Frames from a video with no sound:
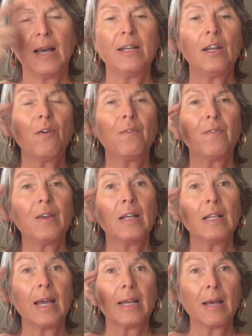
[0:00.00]
I don't
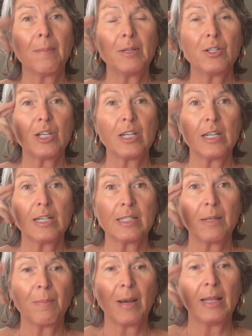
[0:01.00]
feel like I'm a
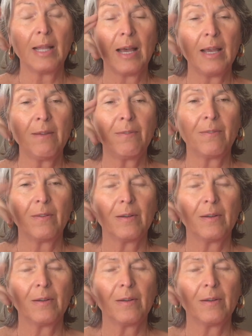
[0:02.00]
genius in my life.